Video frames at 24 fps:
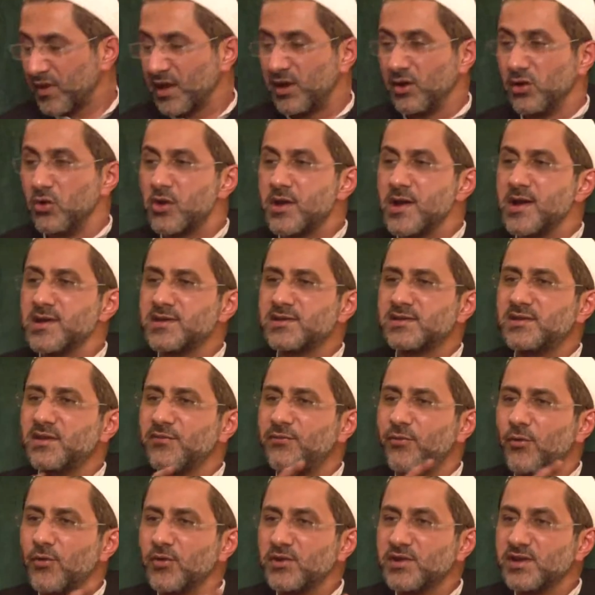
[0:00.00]
Look at the
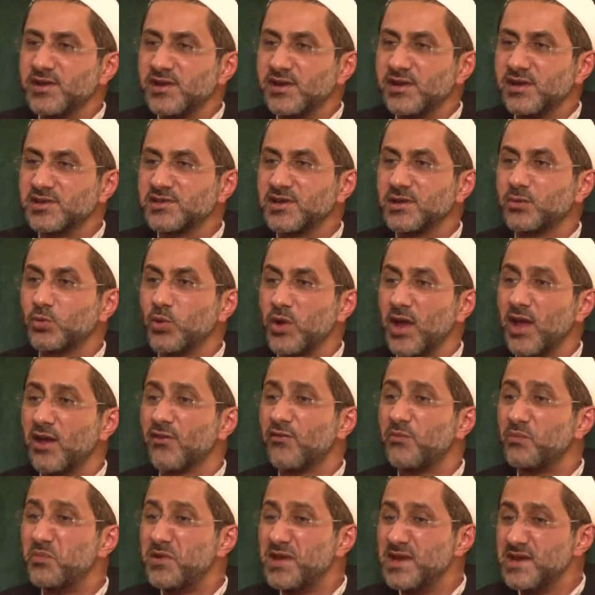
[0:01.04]
40 years that we
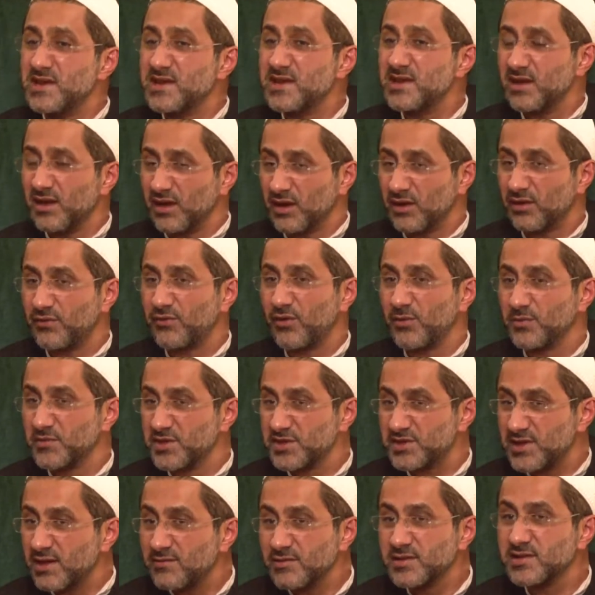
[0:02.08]
have been here from the
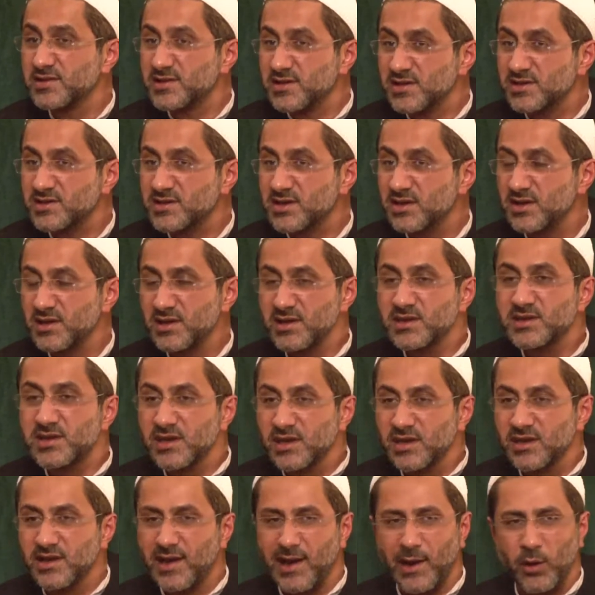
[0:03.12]
70s
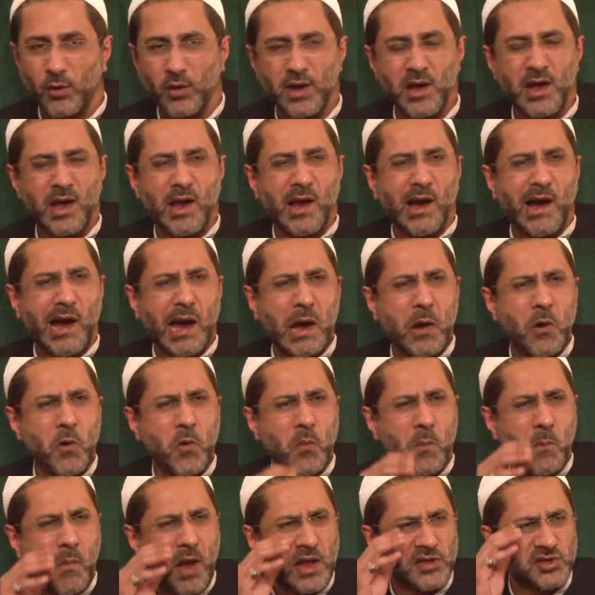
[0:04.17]
till now, how
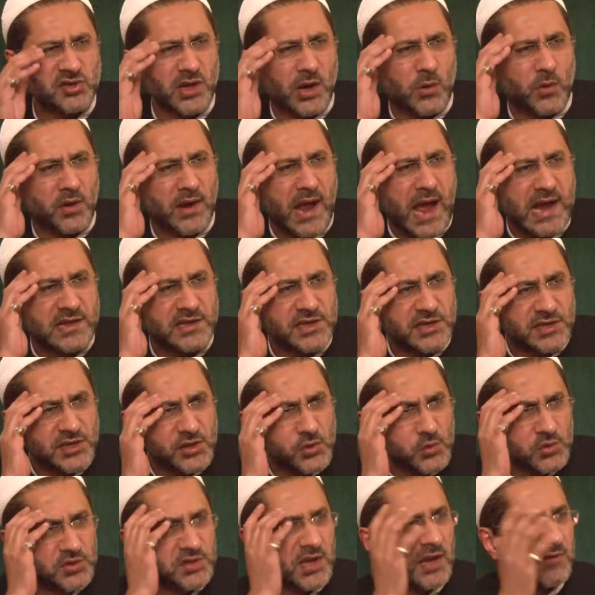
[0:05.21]
much our
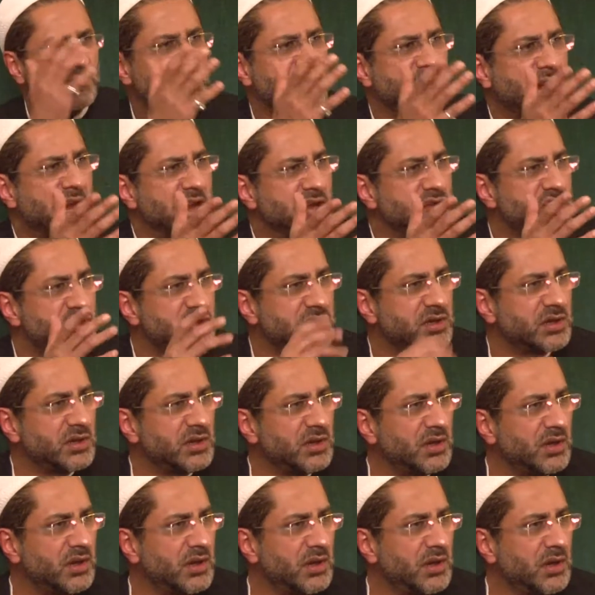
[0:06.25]
attitudes changed
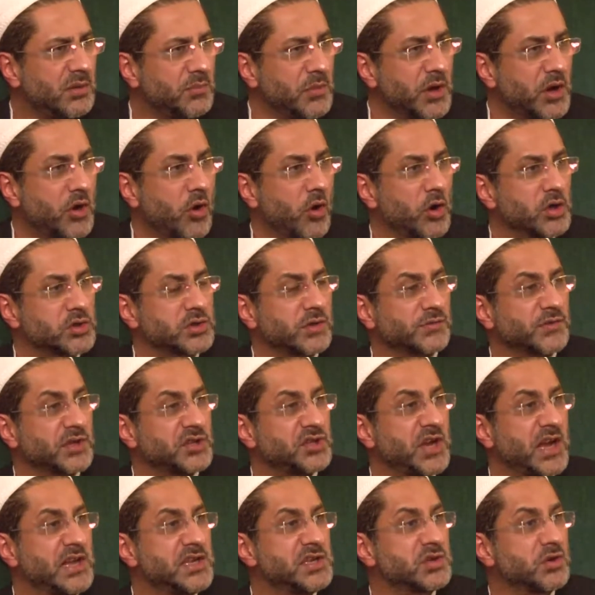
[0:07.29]
because of the
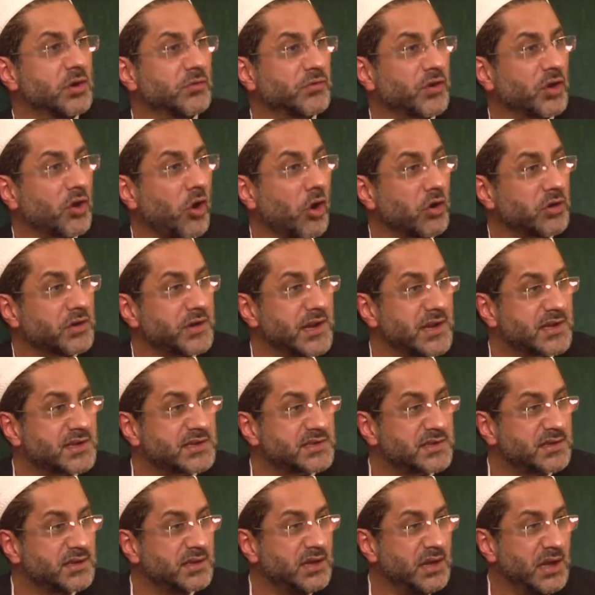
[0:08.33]
changing of the
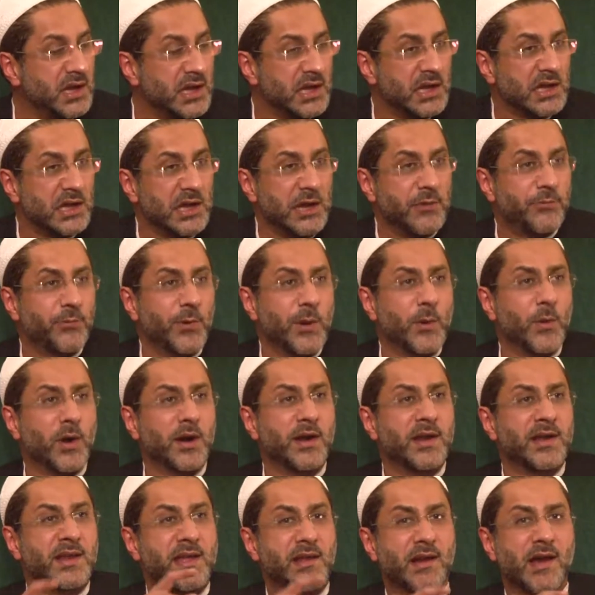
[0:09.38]
context. If we were
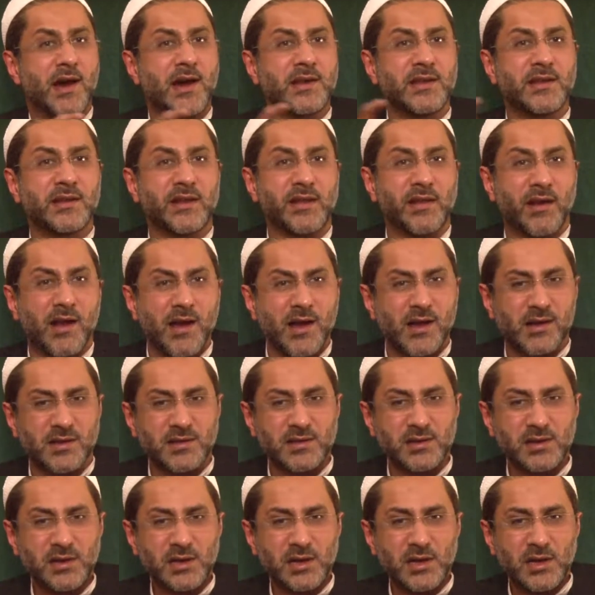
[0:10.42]
in Iran and
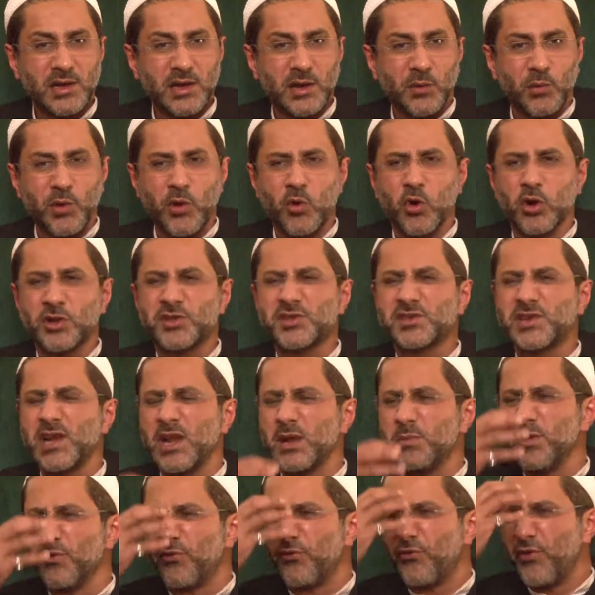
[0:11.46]
Iraq, we would
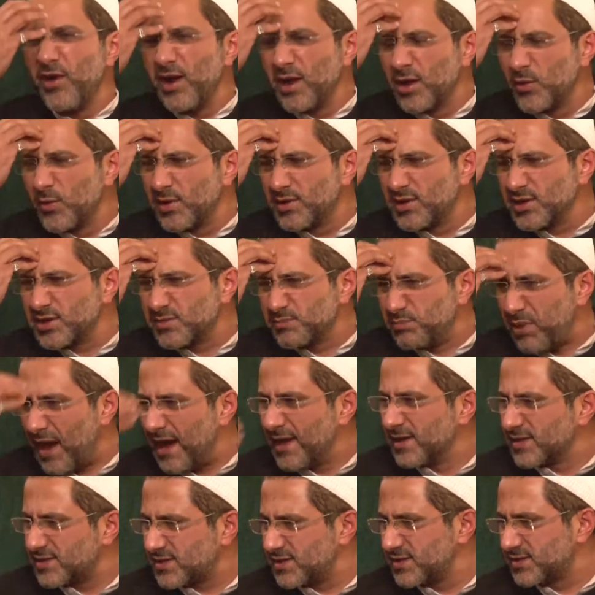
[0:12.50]
still be filled with these
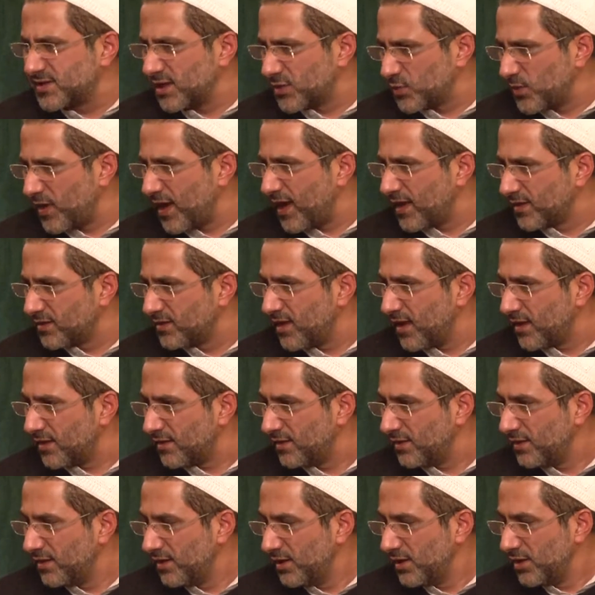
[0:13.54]
biases that we had then.
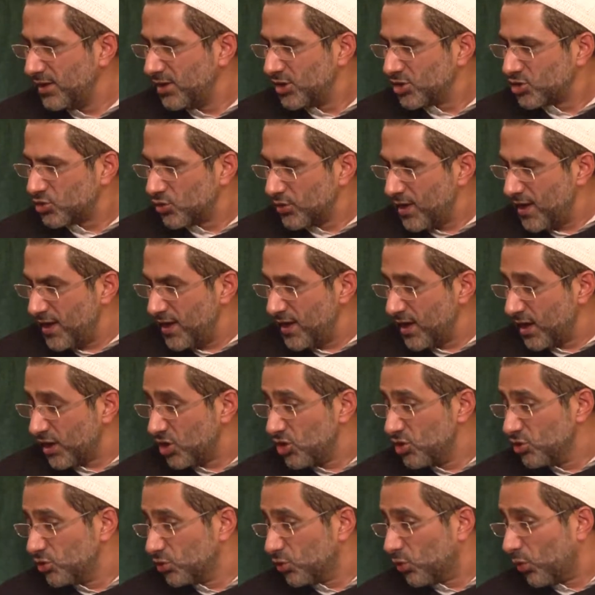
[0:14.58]
Today, a
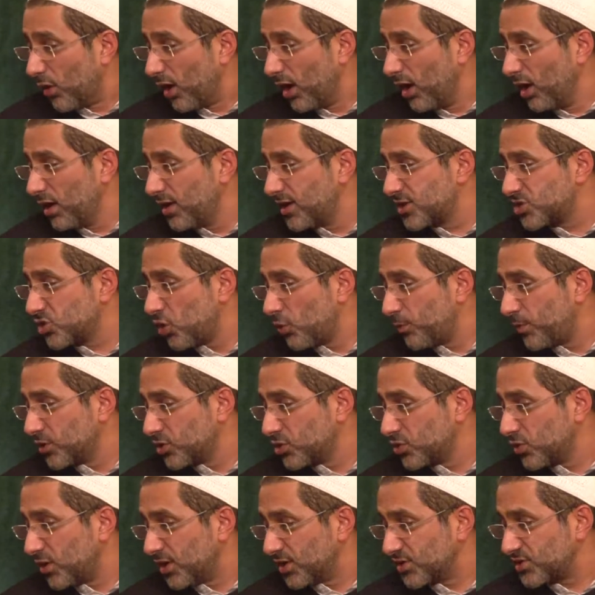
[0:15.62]
new world has
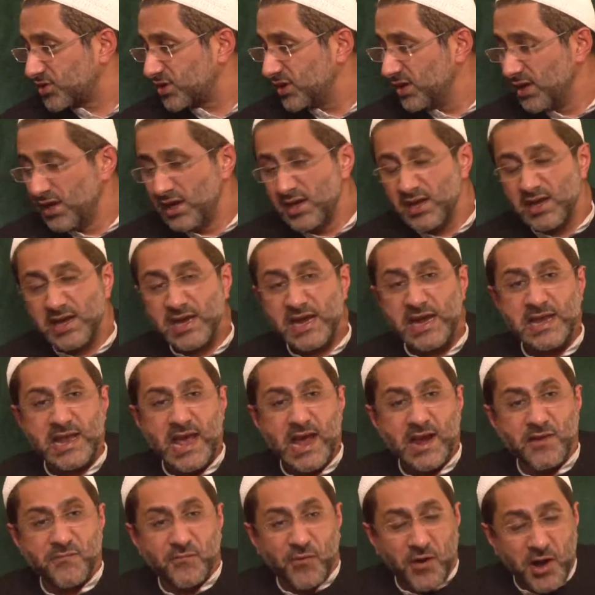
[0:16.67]
opened to us.
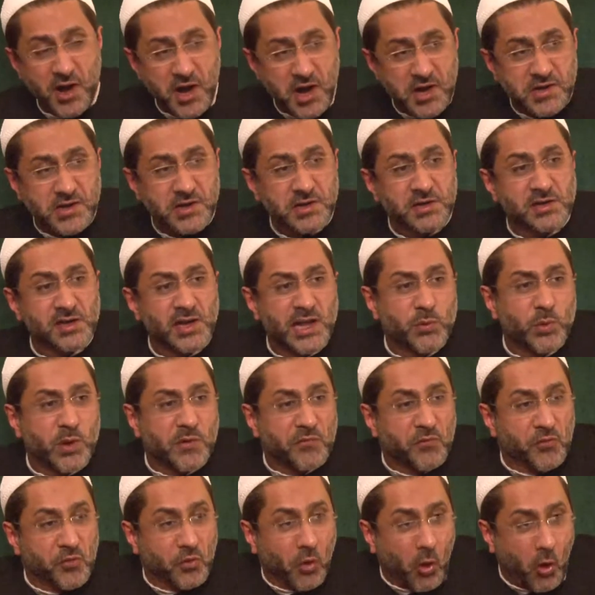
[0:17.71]
Inadvertently,
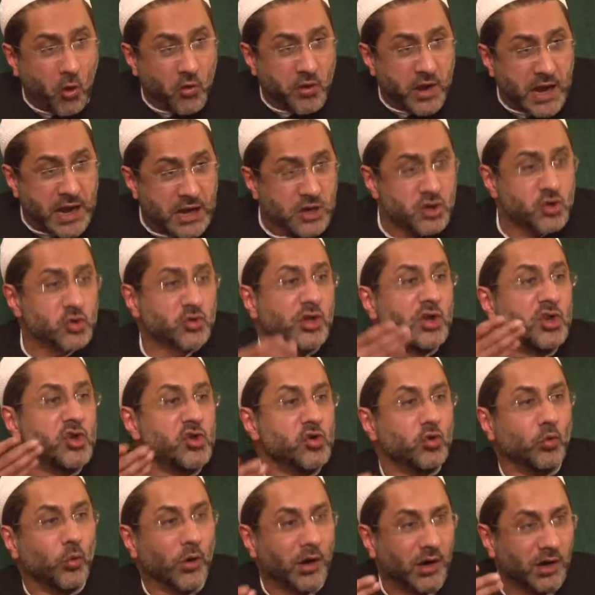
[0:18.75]
we've grown into the
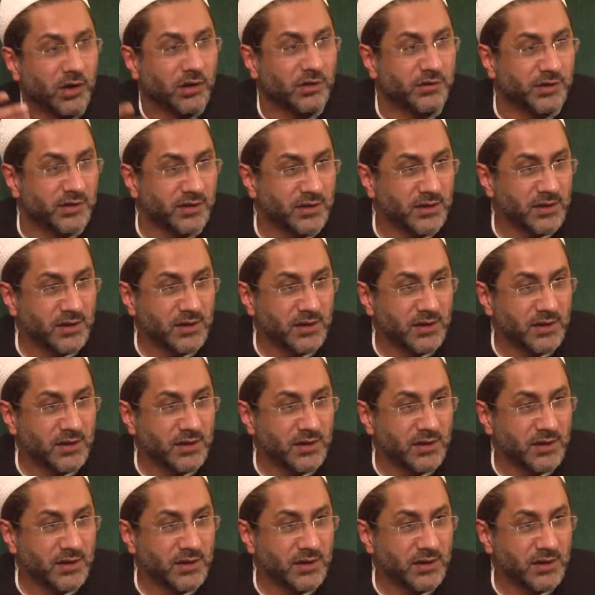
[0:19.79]
new world.